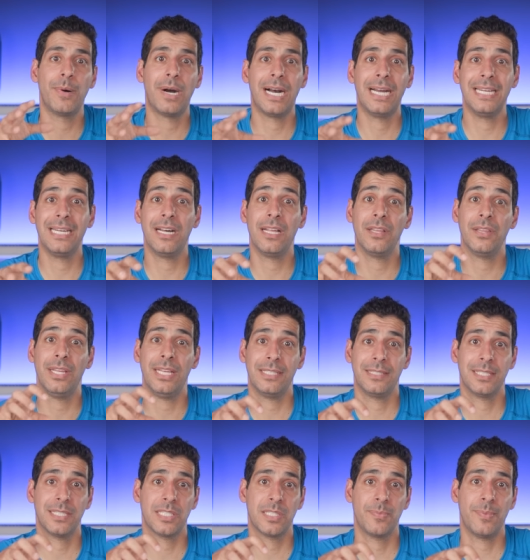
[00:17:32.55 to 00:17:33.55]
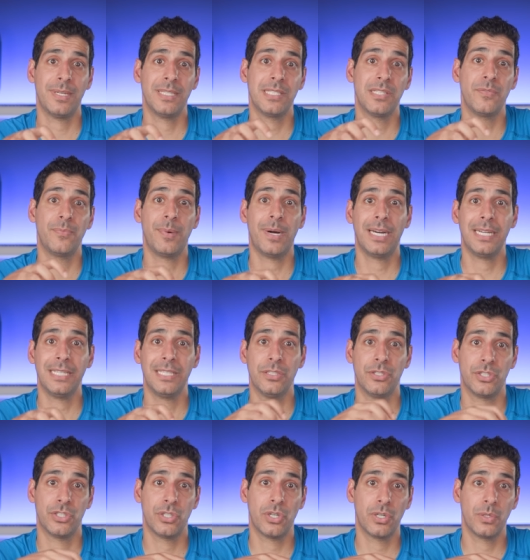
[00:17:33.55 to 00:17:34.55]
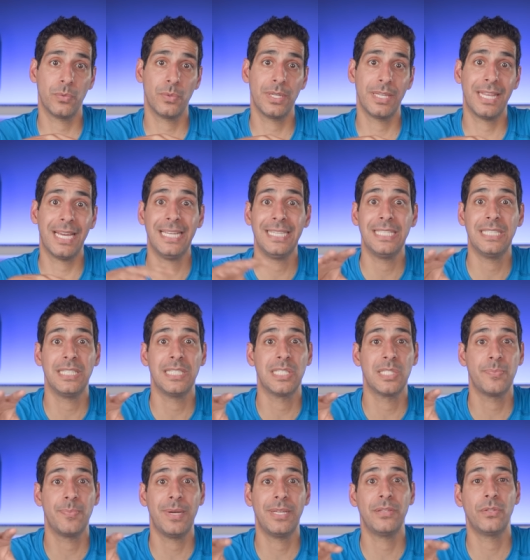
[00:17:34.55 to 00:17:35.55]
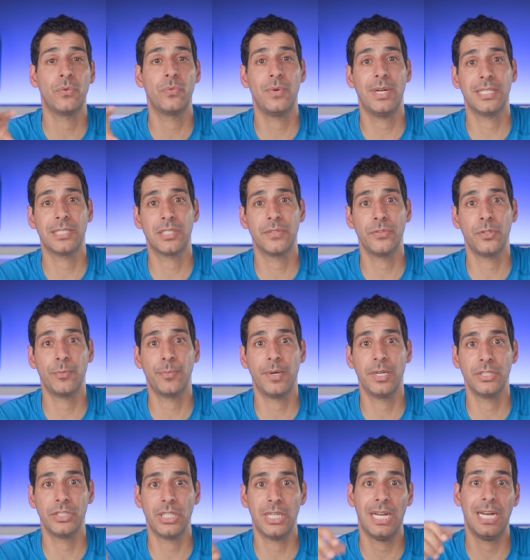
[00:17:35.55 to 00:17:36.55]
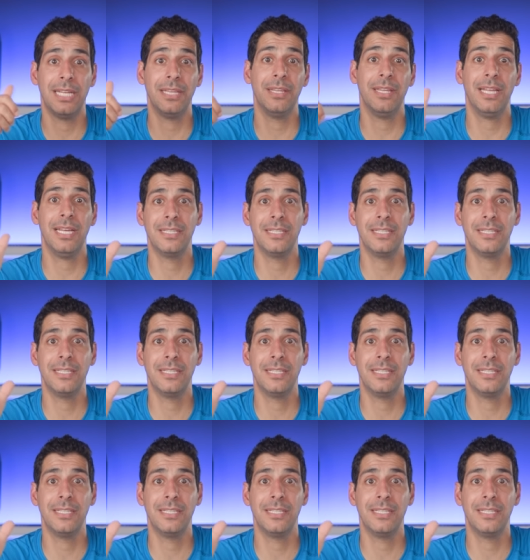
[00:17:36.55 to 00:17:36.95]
buy a less expensive body to start with and then spend the rest of your budget on